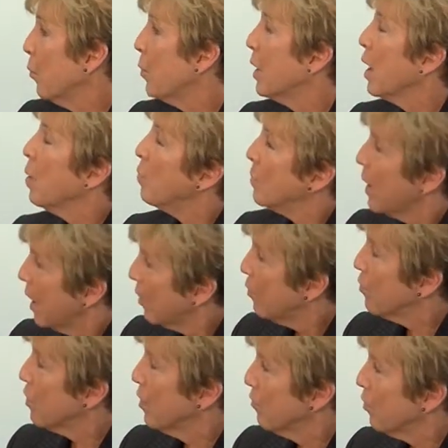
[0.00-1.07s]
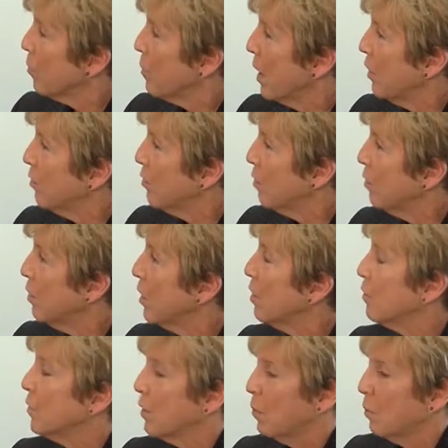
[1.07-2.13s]
We update your information
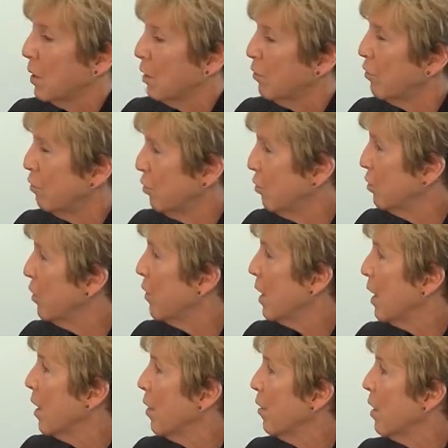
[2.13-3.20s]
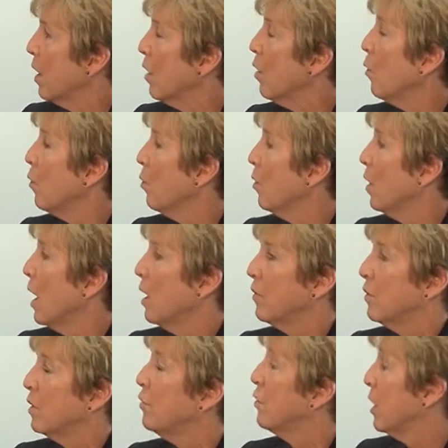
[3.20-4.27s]
if someone is new to the area or
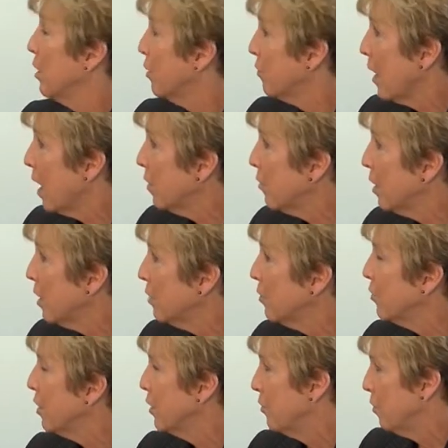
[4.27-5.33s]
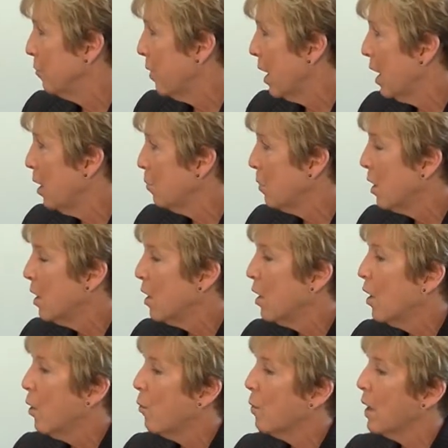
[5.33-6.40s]
has a change of address, change of name.
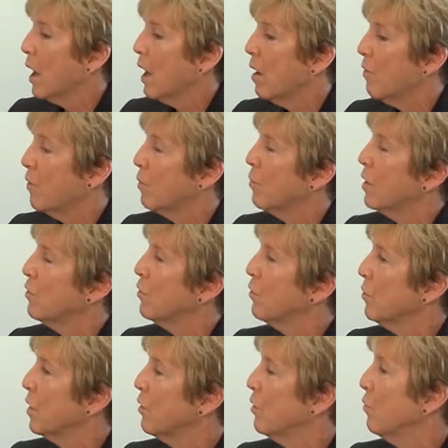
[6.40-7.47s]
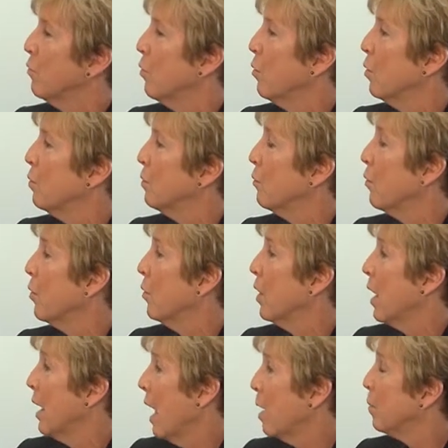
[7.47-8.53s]
We have the registration forms for
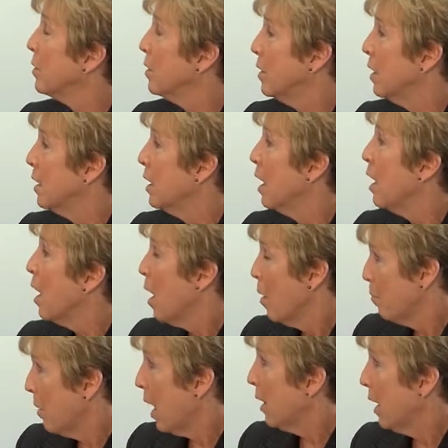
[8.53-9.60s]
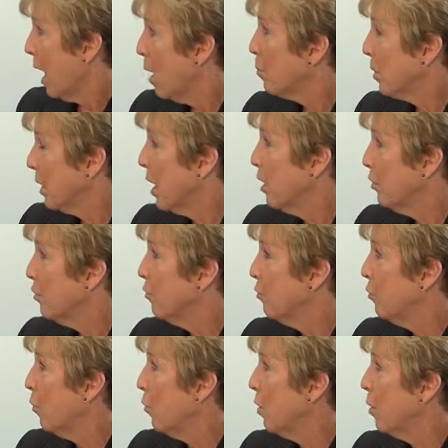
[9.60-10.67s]
an absentee ballot application
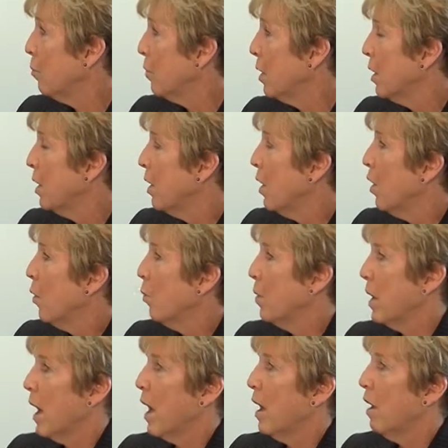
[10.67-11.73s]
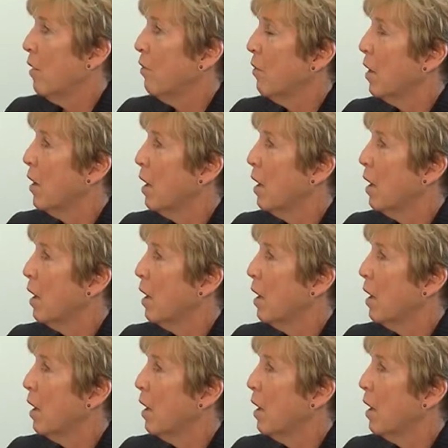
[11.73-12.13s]
form. We have